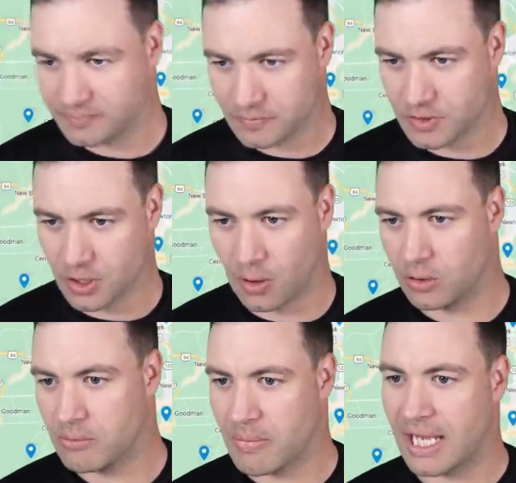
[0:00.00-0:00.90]
So all
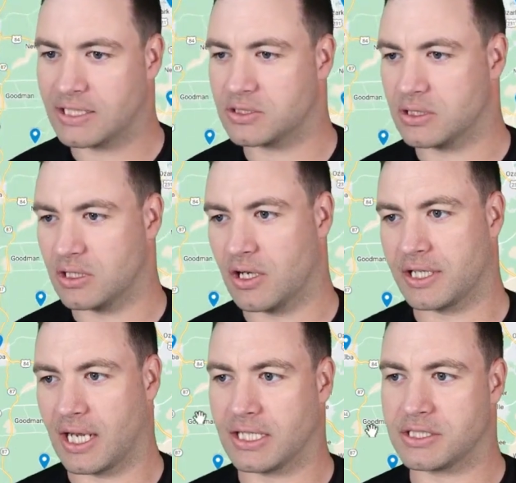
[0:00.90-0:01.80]
the main sort of
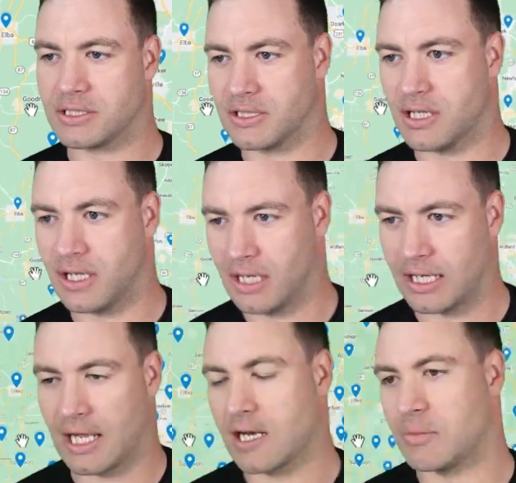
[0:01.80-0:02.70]
locations are
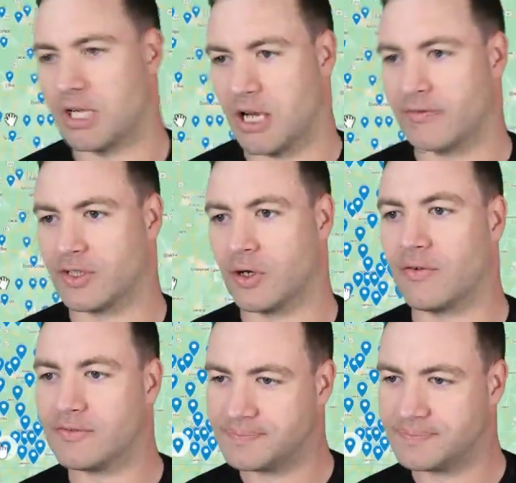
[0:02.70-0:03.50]
going to be covered off.